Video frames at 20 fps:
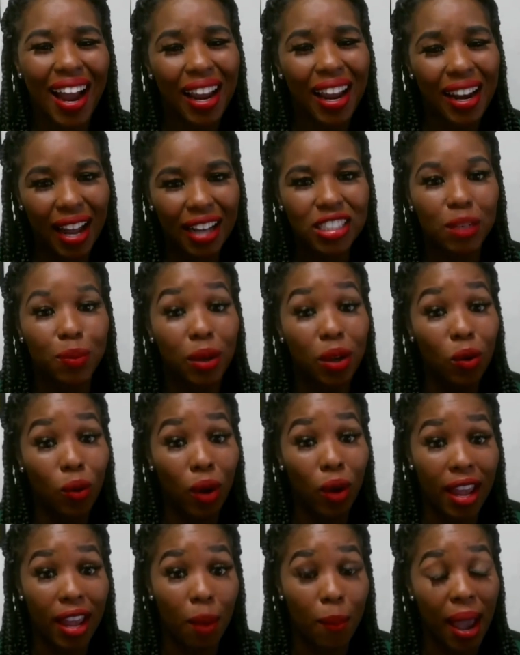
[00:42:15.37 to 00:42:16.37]
i can actually be
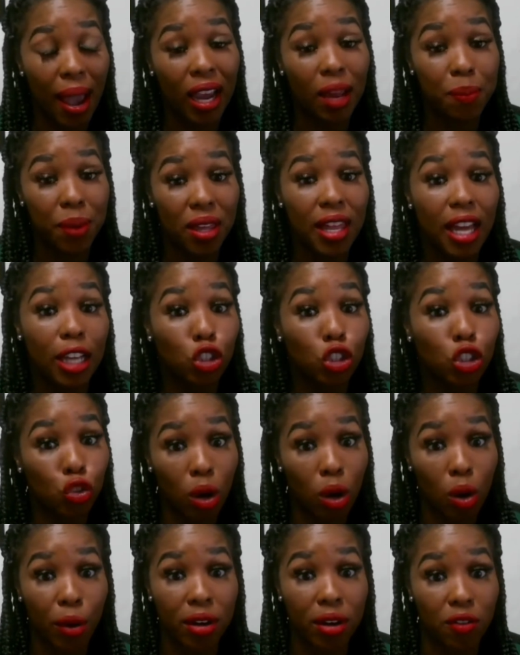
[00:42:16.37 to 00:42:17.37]
who i am i can be that
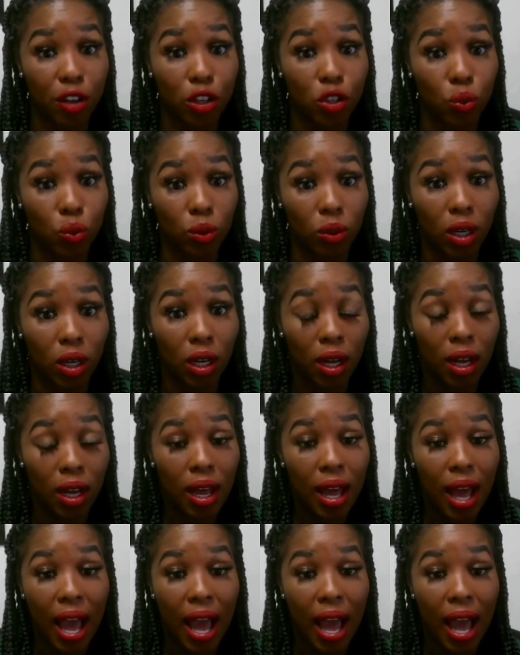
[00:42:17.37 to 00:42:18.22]
strong individual